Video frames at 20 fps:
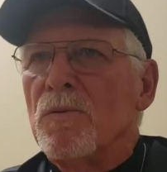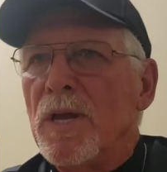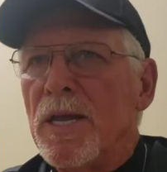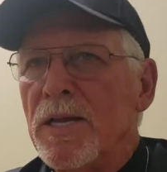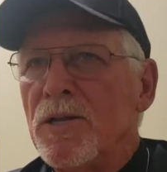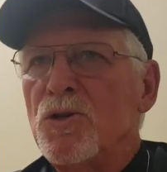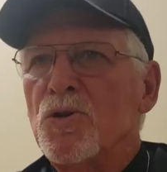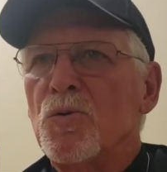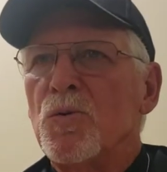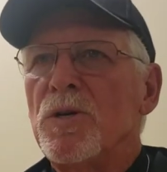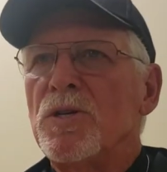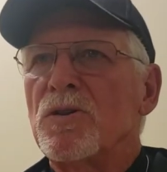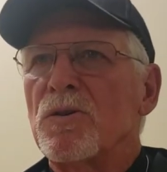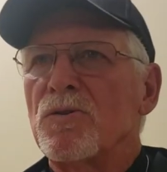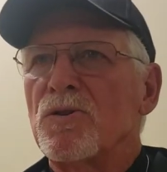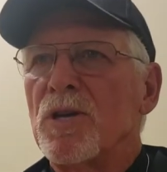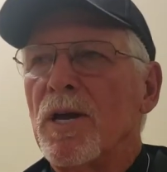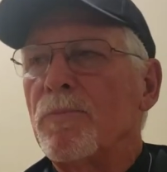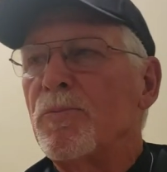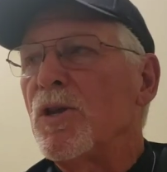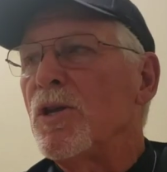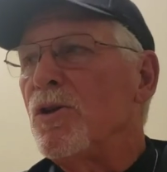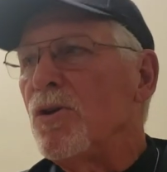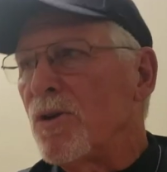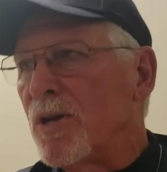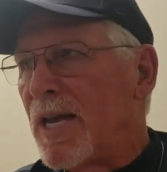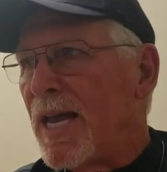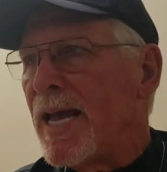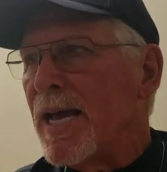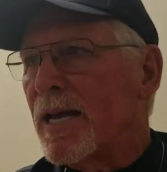injuries are something
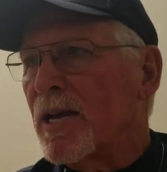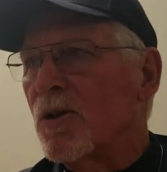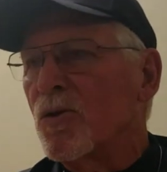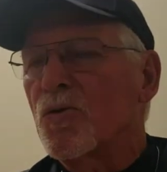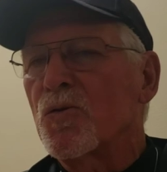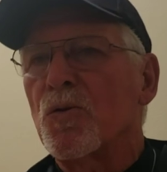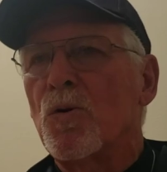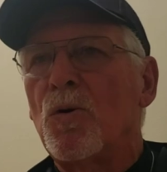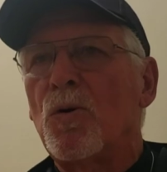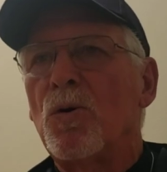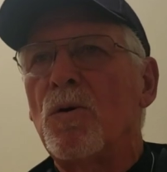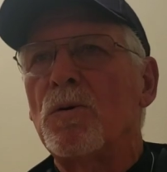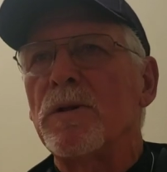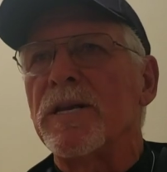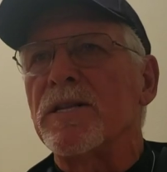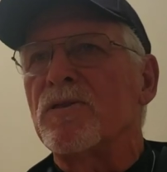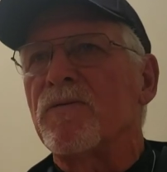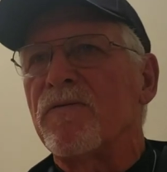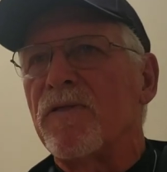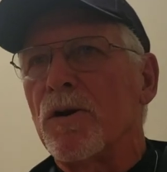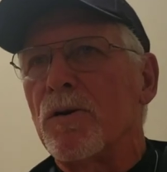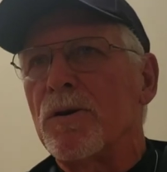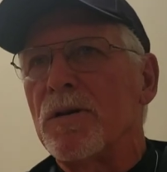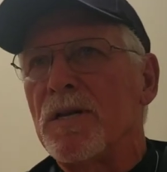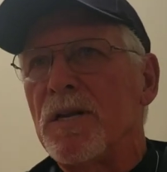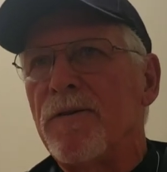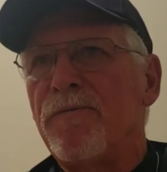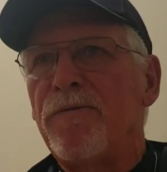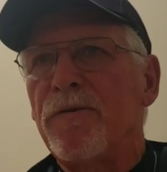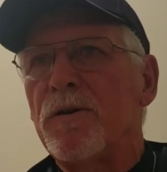you can't control. It's very
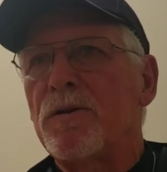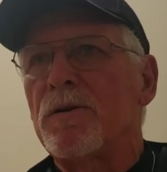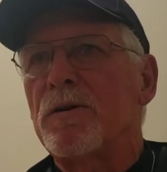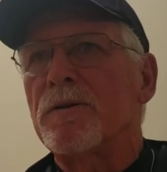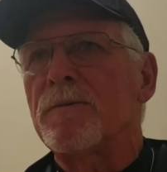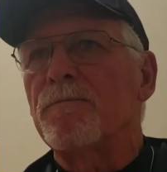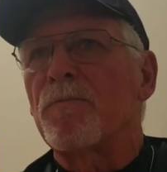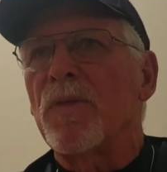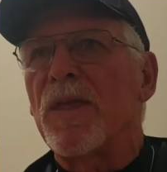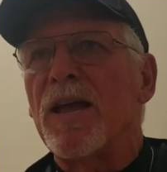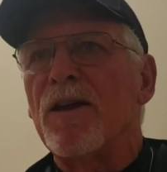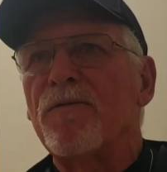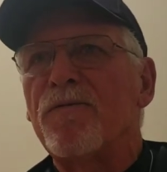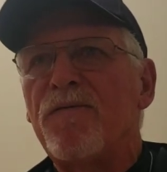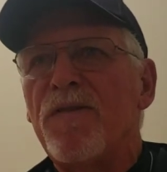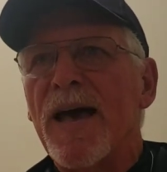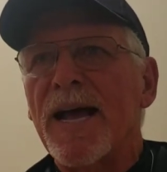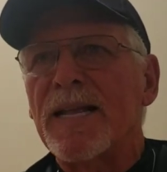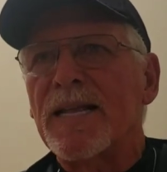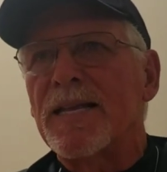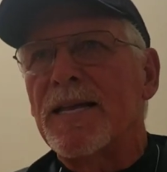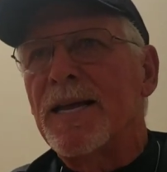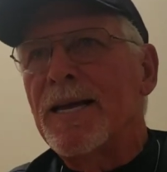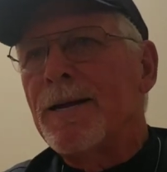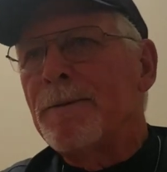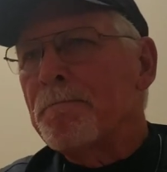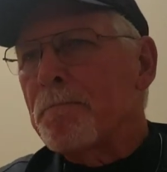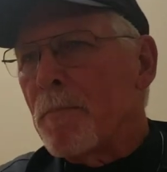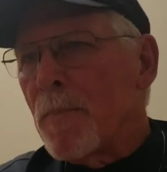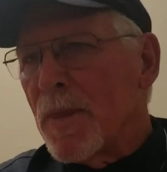difficult. They affect
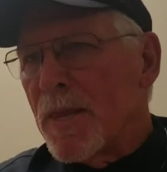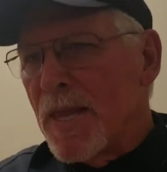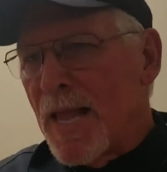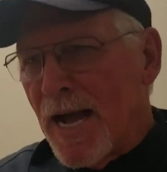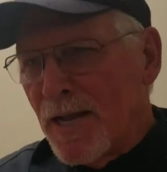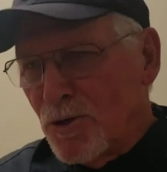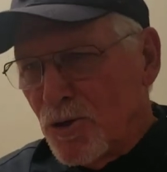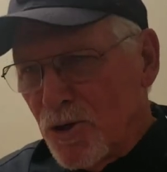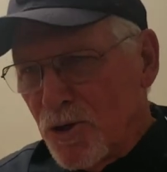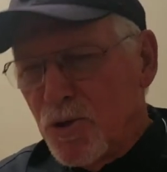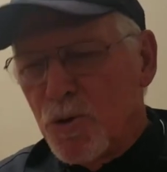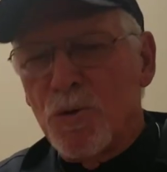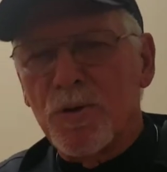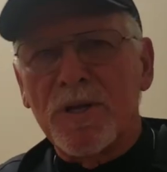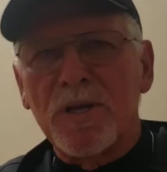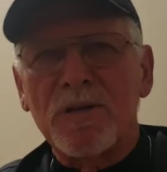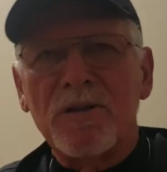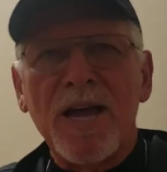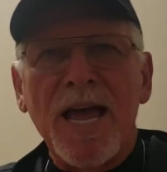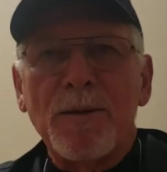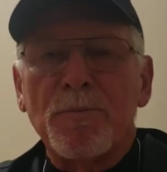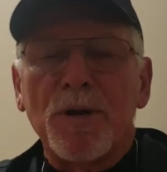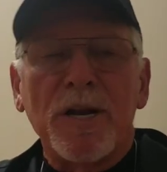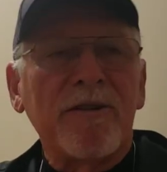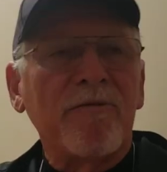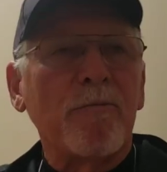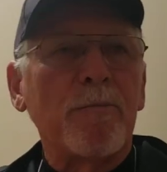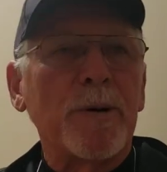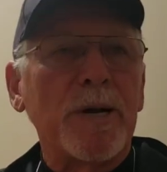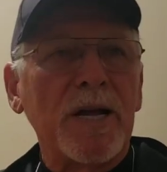not just you at the time, but
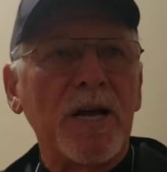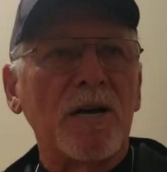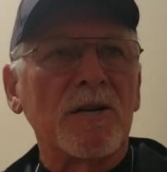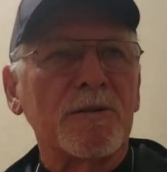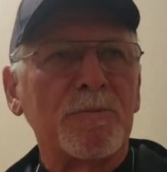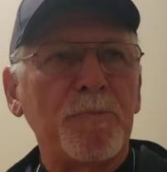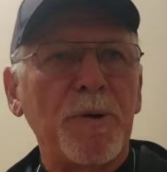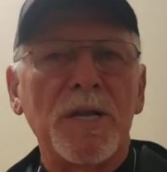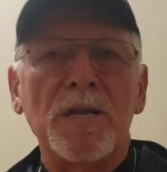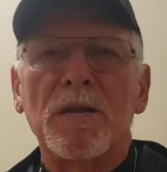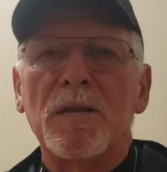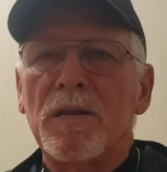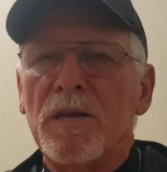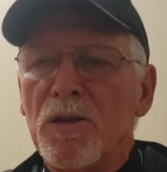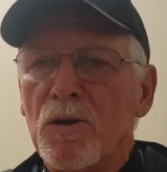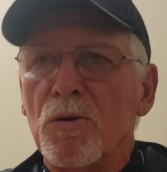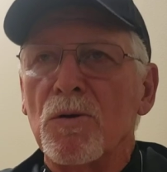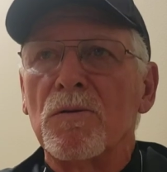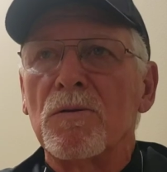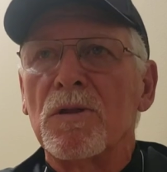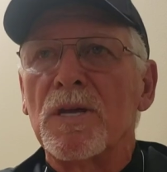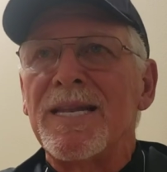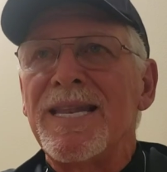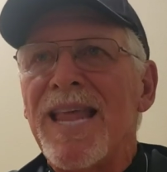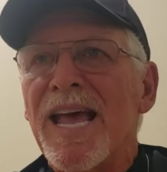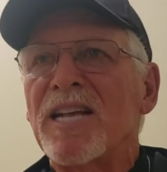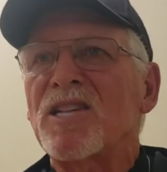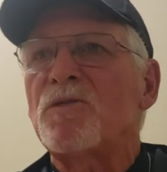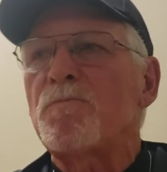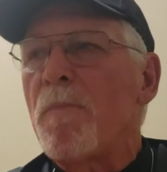everybody else. But you know, the
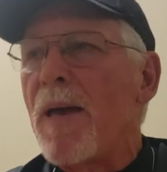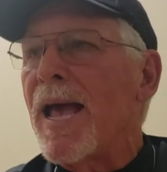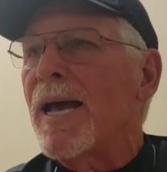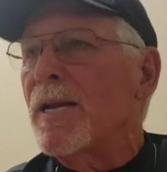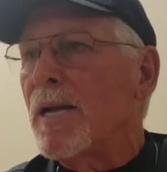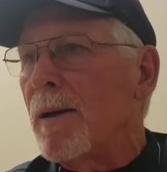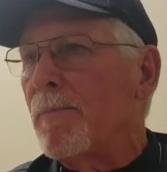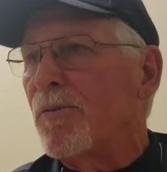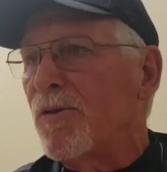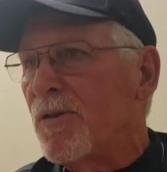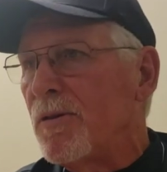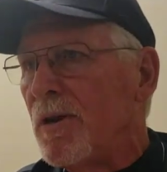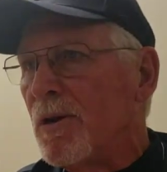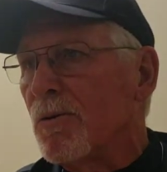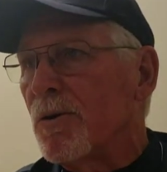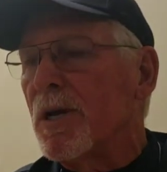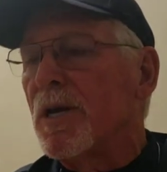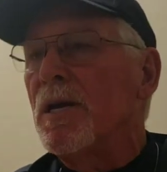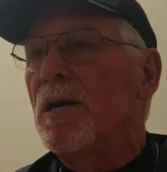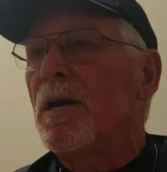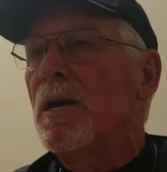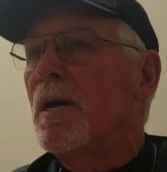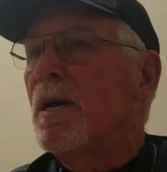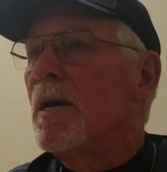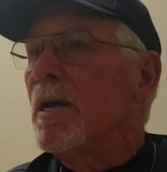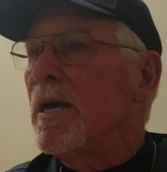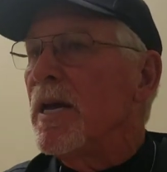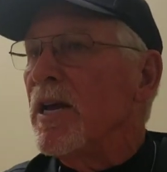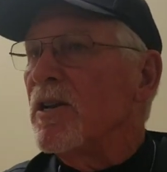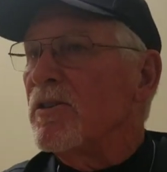next man up theory
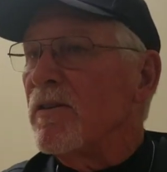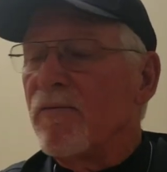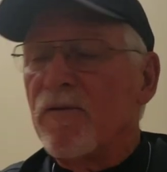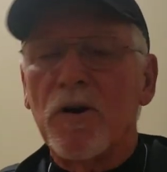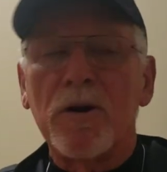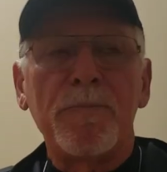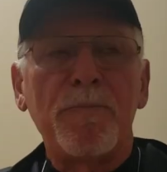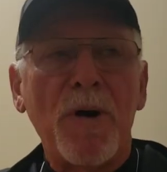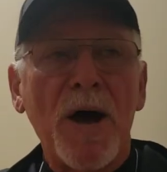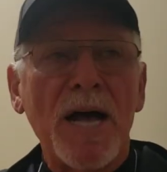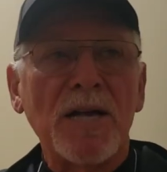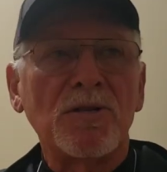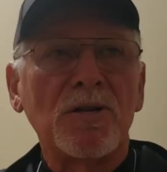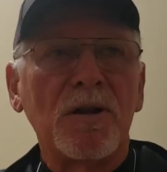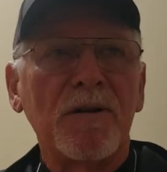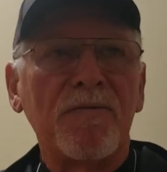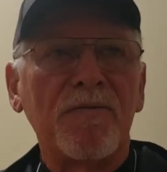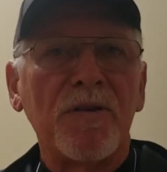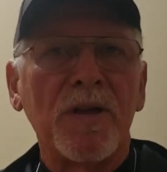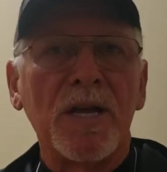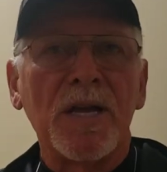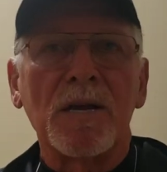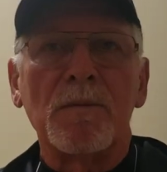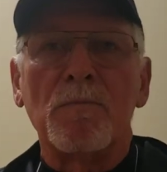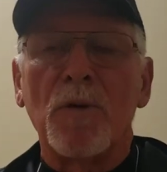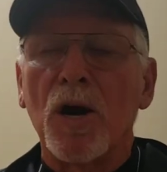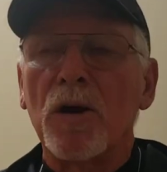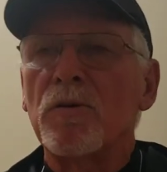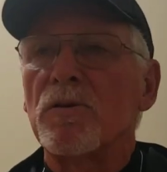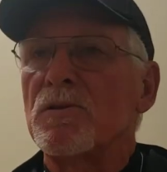is a very positive thing,
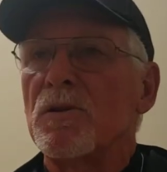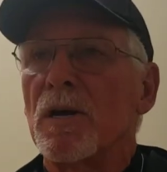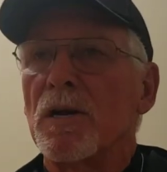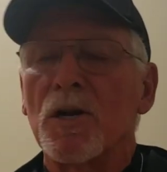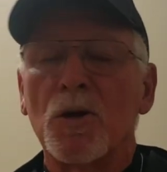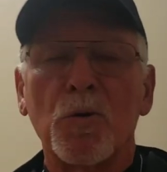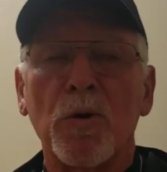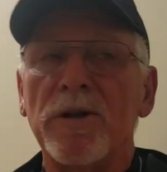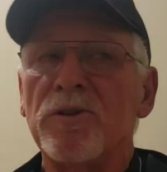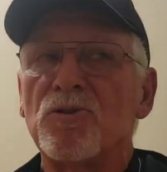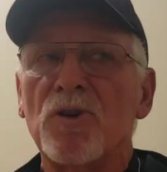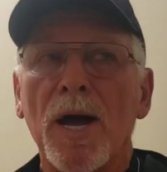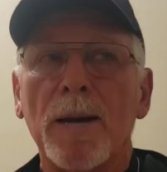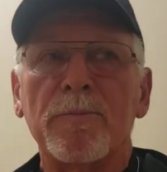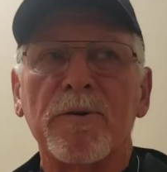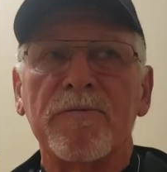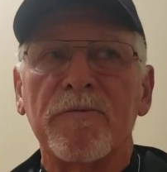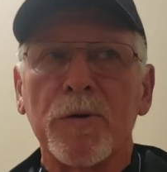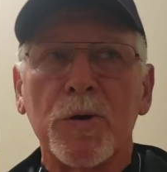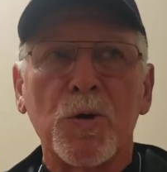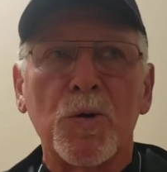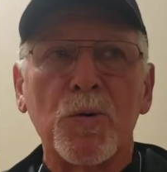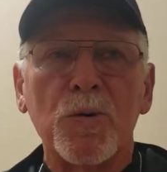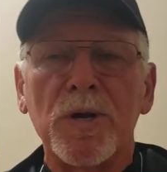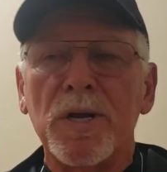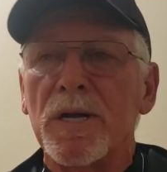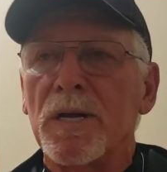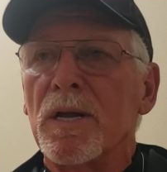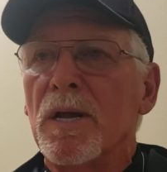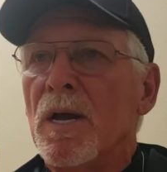and Mario's done a great job of
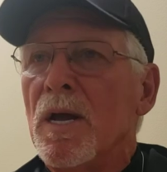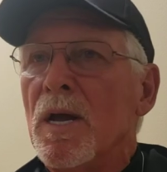recruiting